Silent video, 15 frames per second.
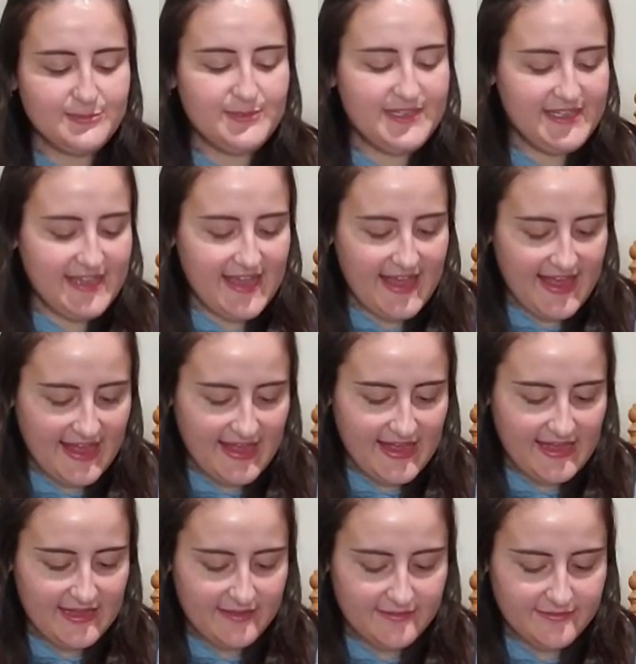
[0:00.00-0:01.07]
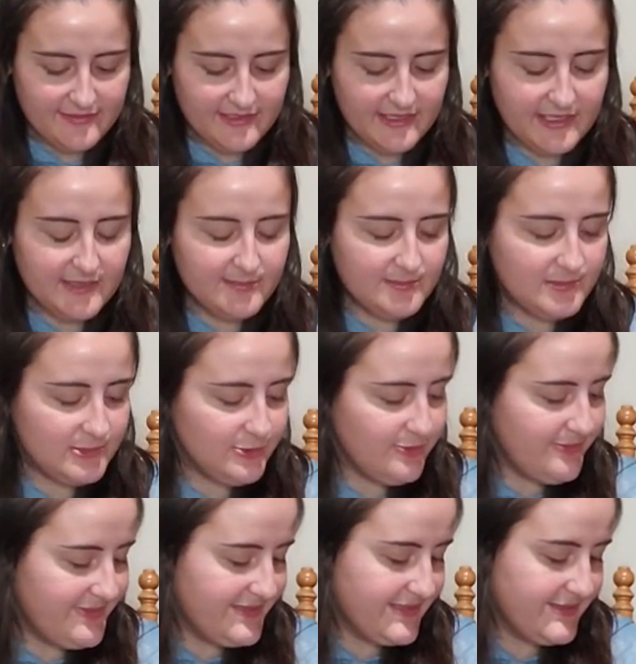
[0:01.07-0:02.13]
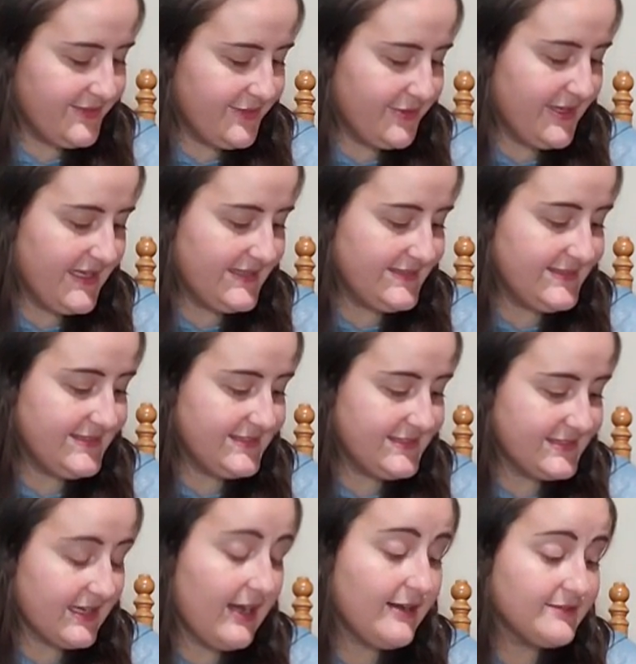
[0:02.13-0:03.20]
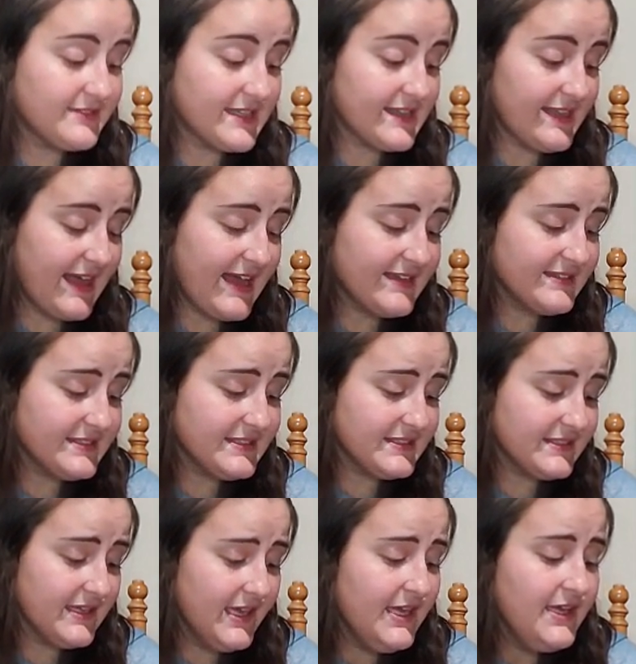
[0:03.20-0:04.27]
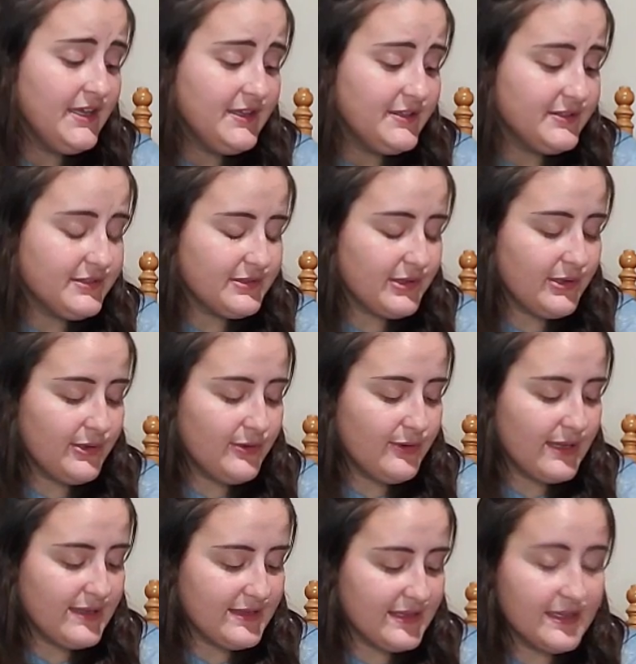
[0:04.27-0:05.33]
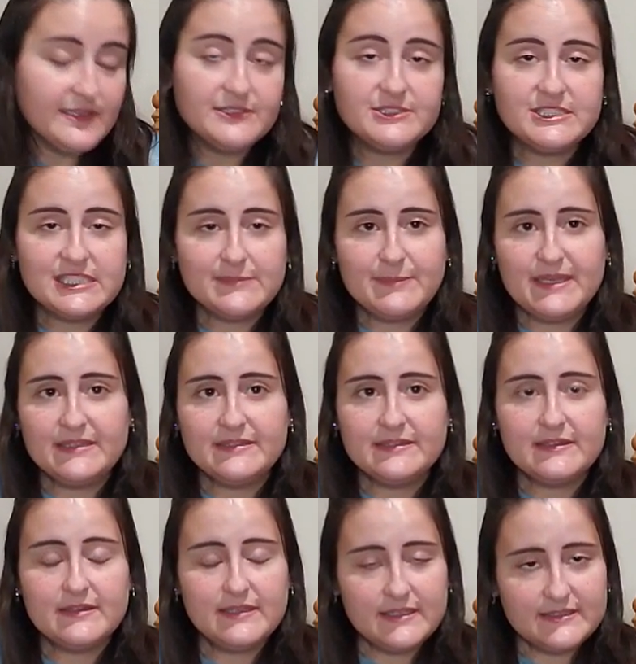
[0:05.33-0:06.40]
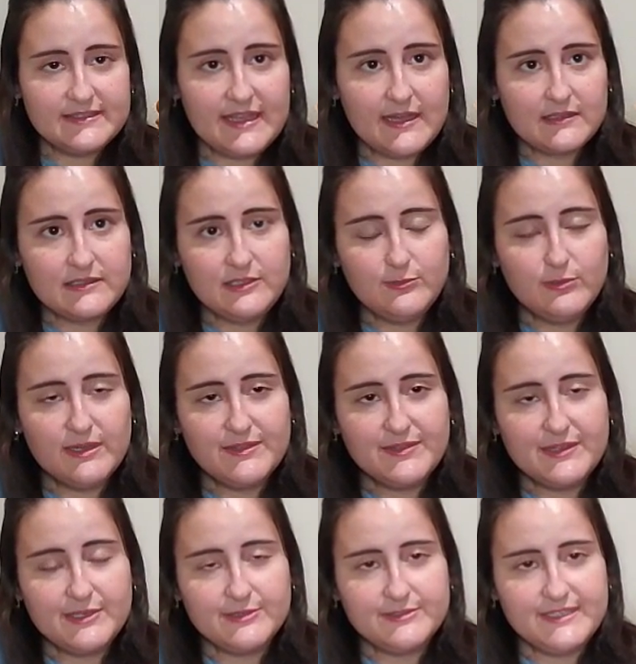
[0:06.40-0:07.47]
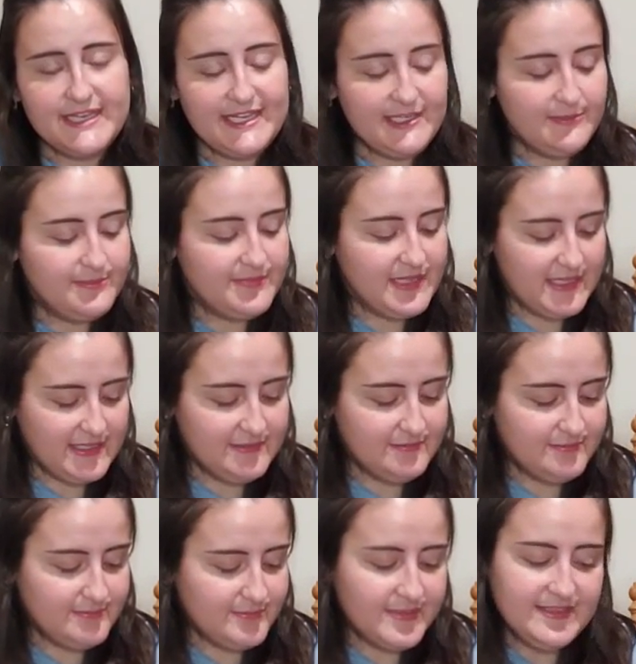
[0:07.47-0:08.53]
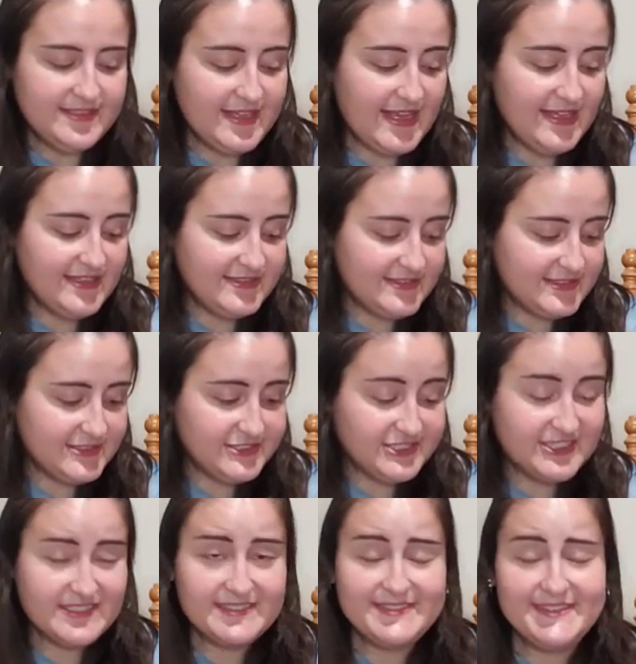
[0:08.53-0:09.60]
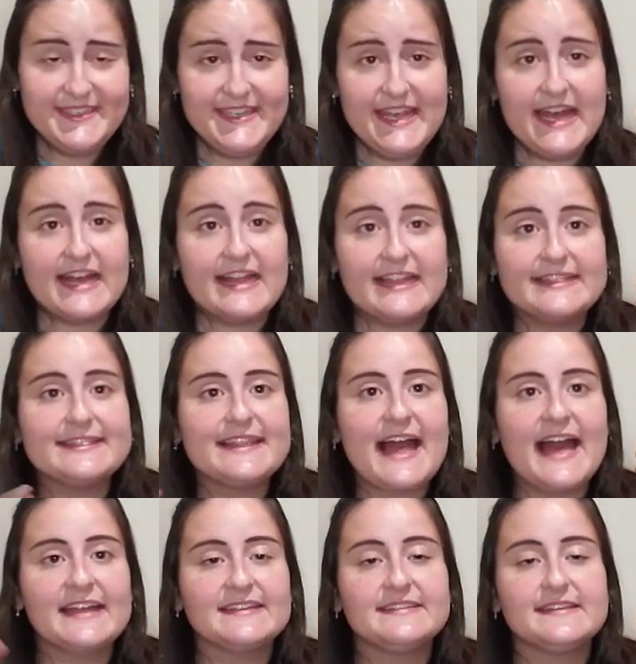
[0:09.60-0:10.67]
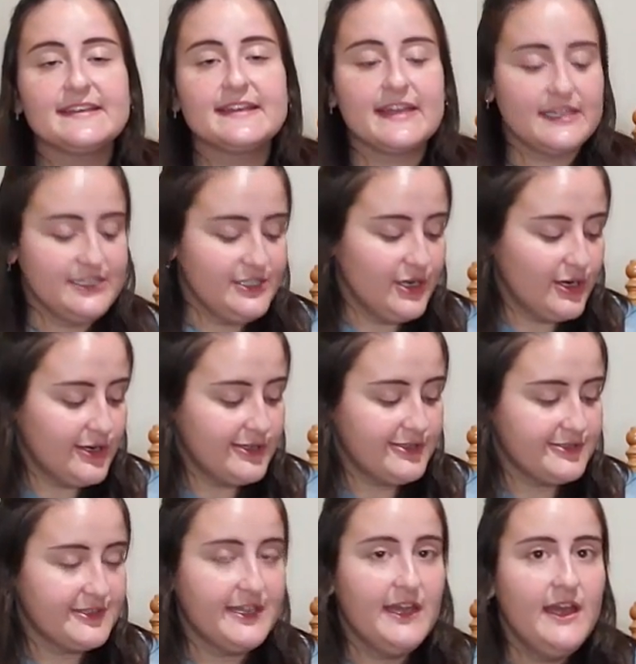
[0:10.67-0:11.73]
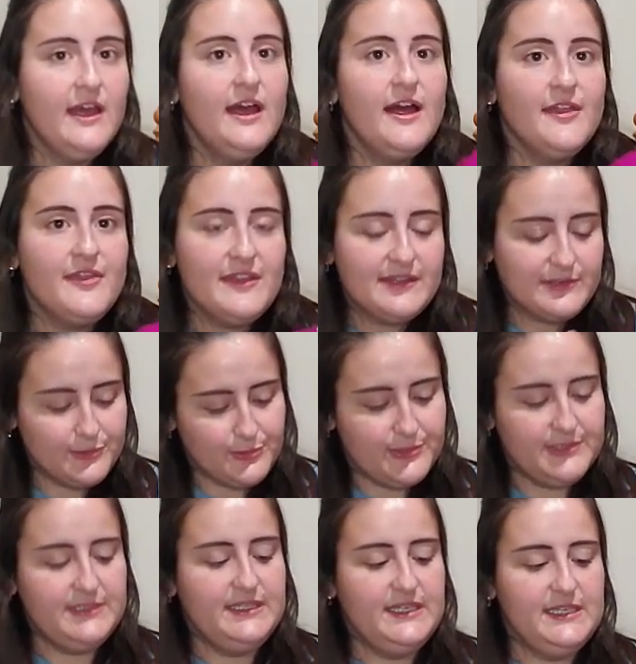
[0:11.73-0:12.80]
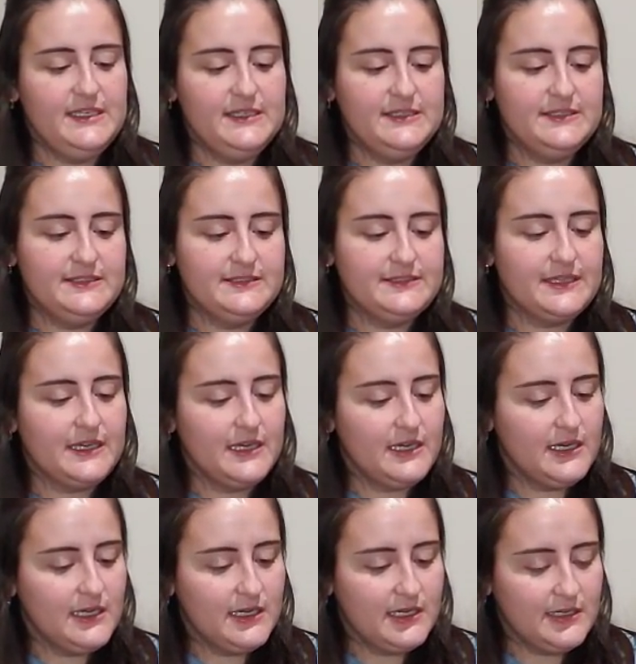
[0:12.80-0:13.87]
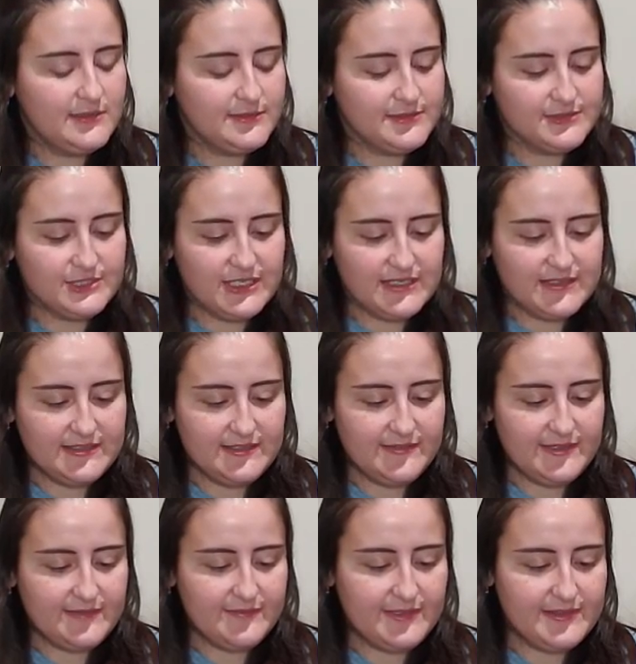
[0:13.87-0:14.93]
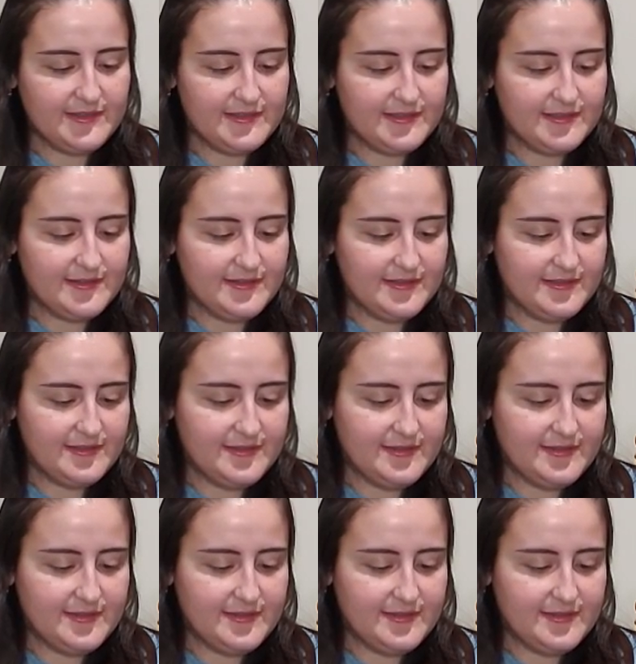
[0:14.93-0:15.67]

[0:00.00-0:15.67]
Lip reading: we have Loops and Threads Soft Classic. So I think it's just basically exactly what their name says. It's just the classic yarn. This one is, let's try to see if I can find the